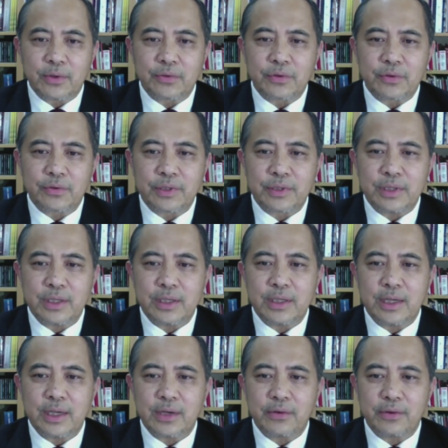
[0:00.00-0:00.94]
we also
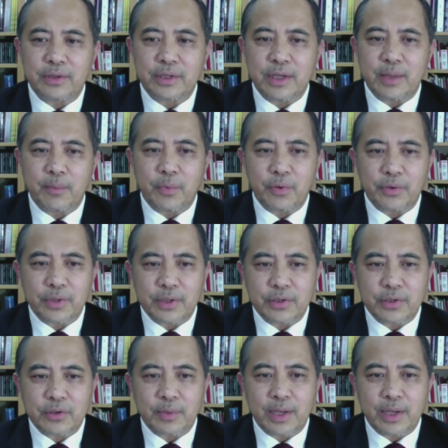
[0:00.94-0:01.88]
see the increasing
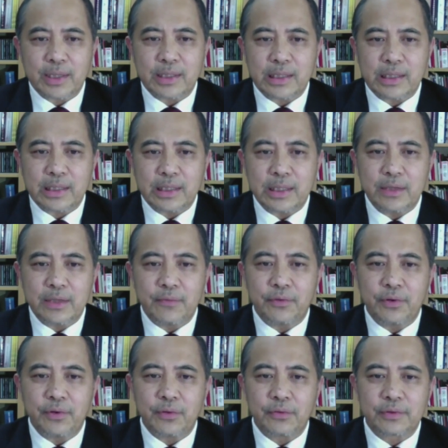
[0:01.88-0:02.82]
importance of other clean
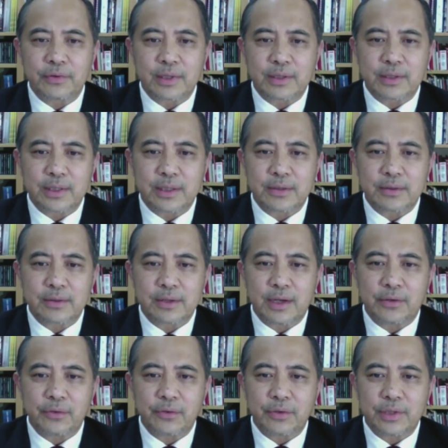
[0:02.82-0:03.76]
fuels such as
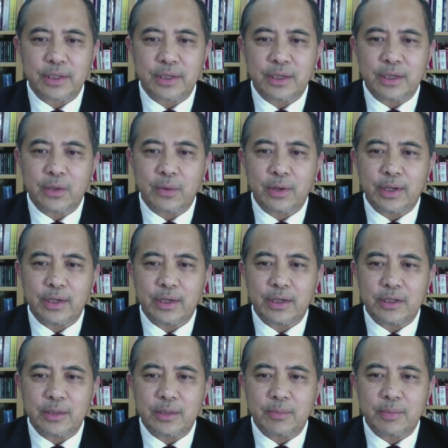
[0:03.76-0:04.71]
hydrogen in our
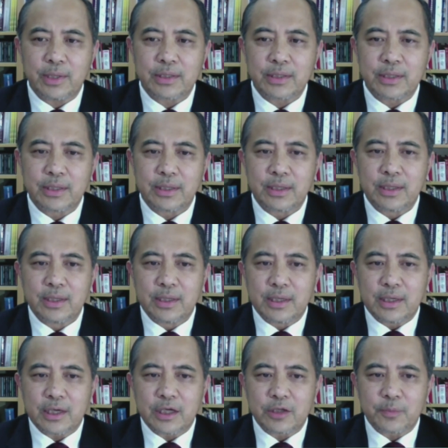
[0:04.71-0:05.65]
energy mix
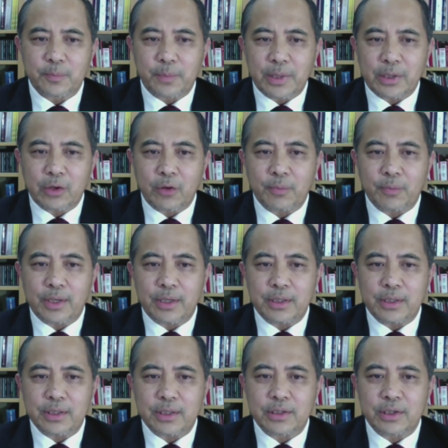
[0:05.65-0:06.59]
as part of
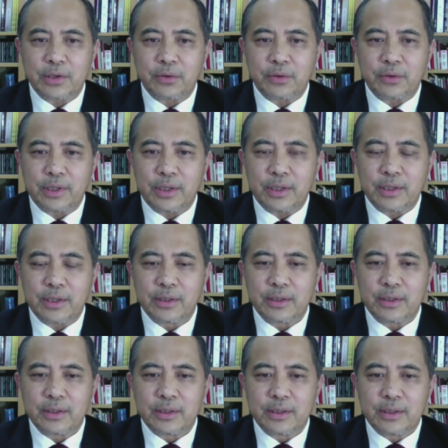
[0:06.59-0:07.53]
energy security.
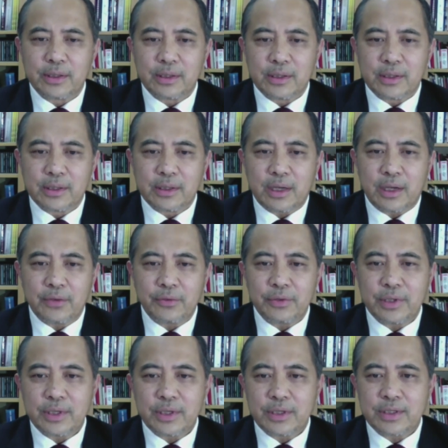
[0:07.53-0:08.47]

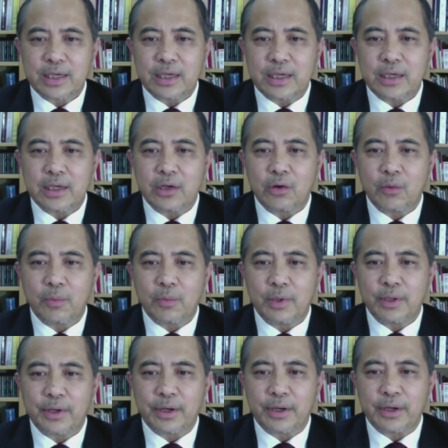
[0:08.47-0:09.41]
Hydrogen is gaining
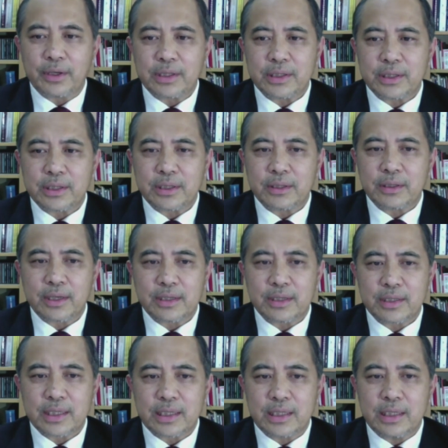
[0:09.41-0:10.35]
global recognition
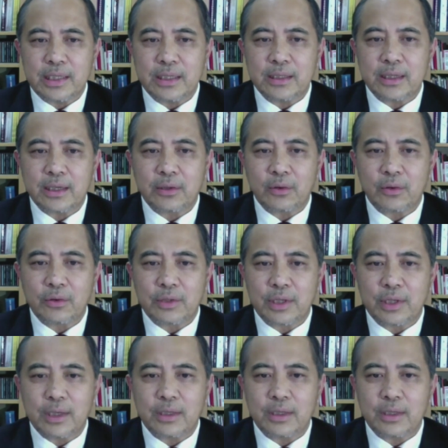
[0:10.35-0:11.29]
as a key
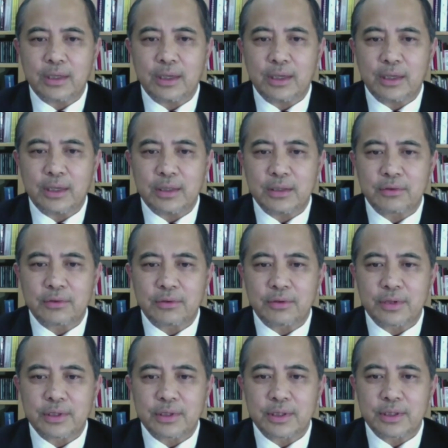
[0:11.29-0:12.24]
technology in energy
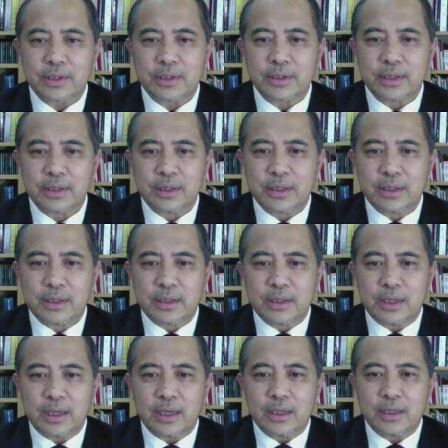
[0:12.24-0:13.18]
transition
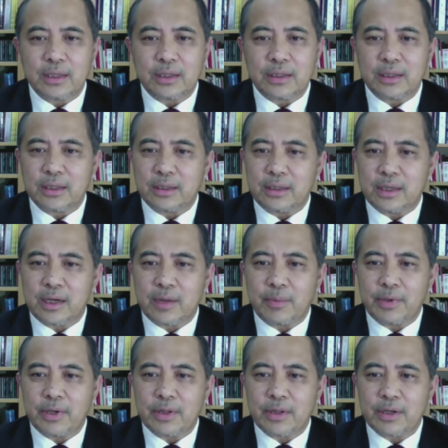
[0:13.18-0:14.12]
and the
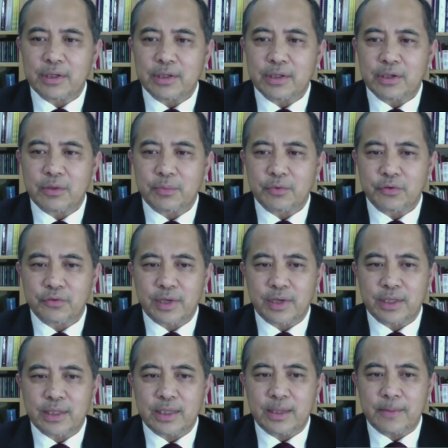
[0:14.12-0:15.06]
decarbonization of
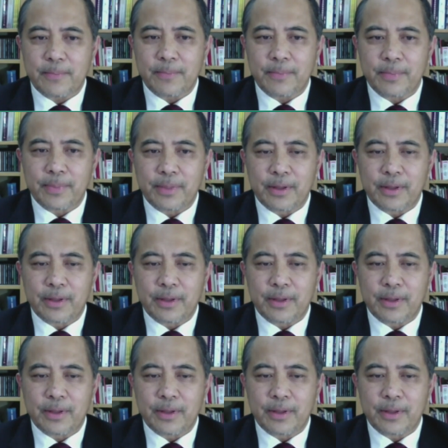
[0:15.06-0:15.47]
society.